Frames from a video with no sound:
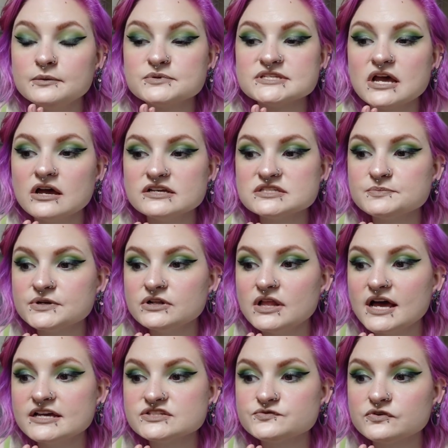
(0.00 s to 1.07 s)
was
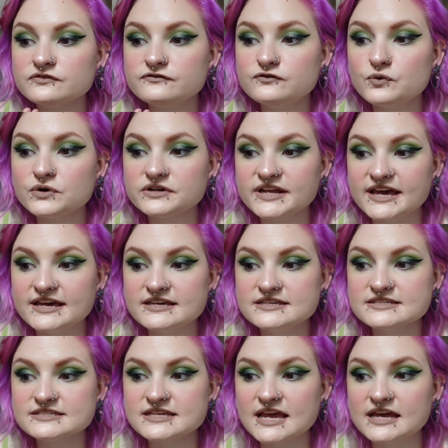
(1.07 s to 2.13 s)
hospitalized for 4
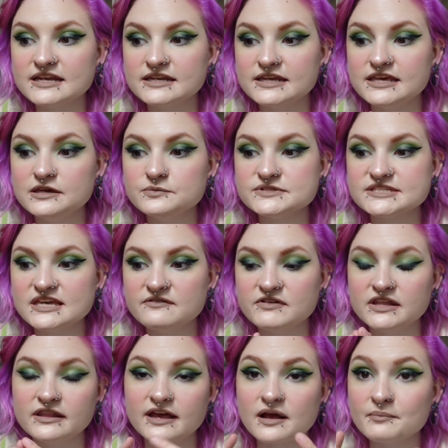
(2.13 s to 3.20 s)
days and he was
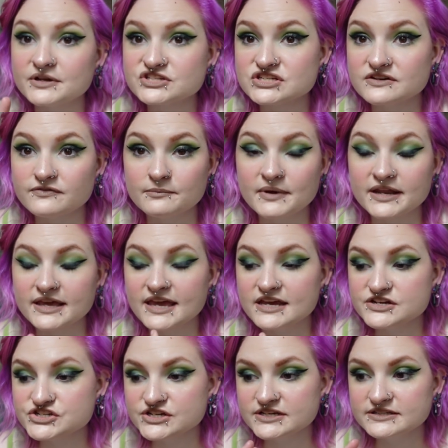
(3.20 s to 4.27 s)
given like a bunch of different
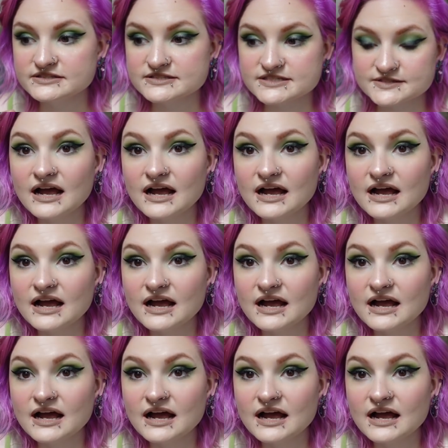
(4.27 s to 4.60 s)
medications,